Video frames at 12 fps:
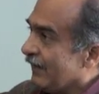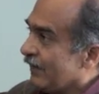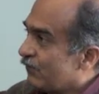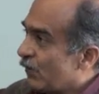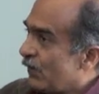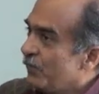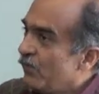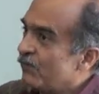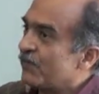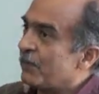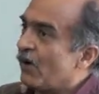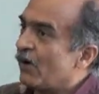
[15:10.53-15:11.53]
If you
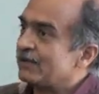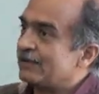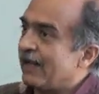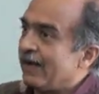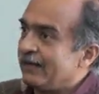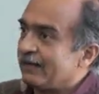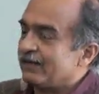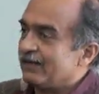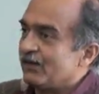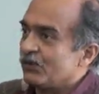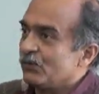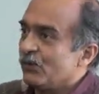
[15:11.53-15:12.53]
remove the bauxite,
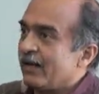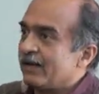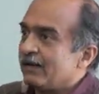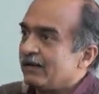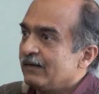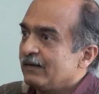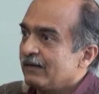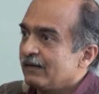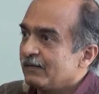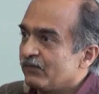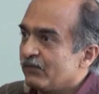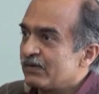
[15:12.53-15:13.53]
you are
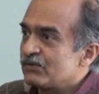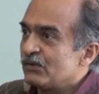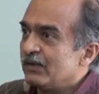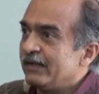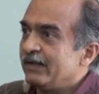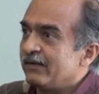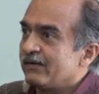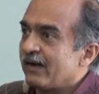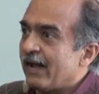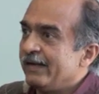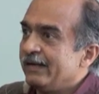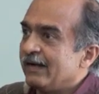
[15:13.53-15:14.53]
virtually
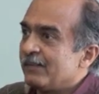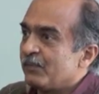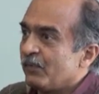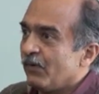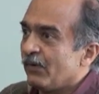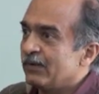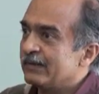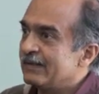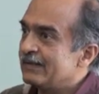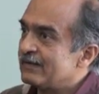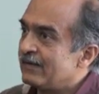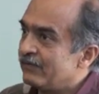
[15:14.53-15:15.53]
drying up all
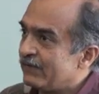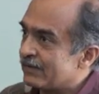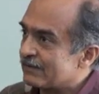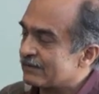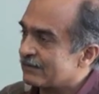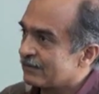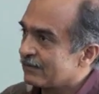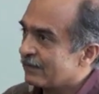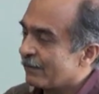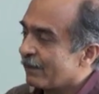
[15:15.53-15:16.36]
these rivers.